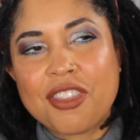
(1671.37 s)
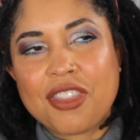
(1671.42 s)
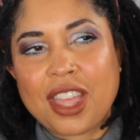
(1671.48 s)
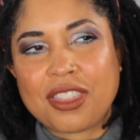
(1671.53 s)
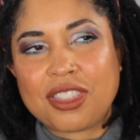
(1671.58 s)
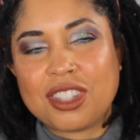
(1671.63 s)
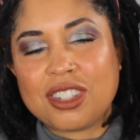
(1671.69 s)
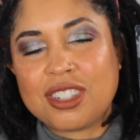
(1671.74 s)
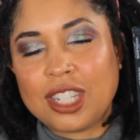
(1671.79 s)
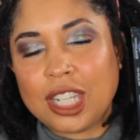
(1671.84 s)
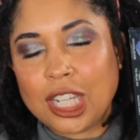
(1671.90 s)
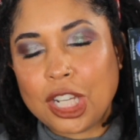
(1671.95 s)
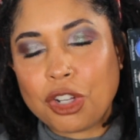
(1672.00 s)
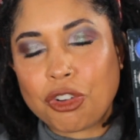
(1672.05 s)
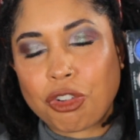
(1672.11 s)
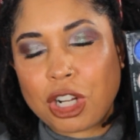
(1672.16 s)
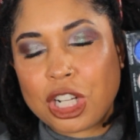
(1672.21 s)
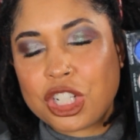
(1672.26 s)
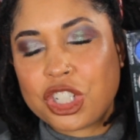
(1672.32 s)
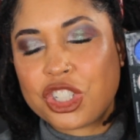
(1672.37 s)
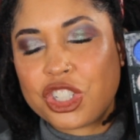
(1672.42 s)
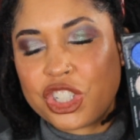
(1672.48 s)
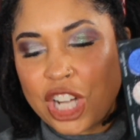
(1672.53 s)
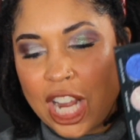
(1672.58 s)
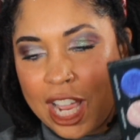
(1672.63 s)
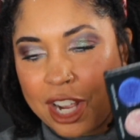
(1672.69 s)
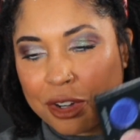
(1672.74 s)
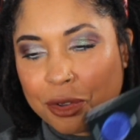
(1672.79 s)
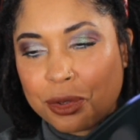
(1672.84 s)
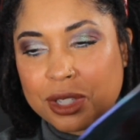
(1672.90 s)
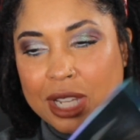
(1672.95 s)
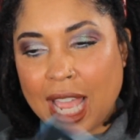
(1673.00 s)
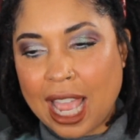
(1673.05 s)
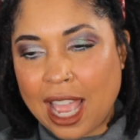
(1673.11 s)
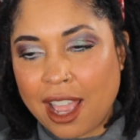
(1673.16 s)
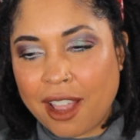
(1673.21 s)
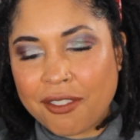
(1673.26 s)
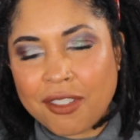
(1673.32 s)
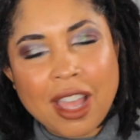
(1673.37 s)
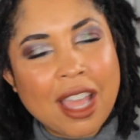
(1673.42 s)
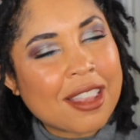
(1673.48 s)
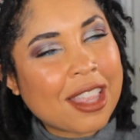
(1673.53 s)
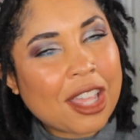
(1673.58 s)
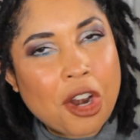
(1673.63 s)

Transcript: that the Sydney Grace shadows have.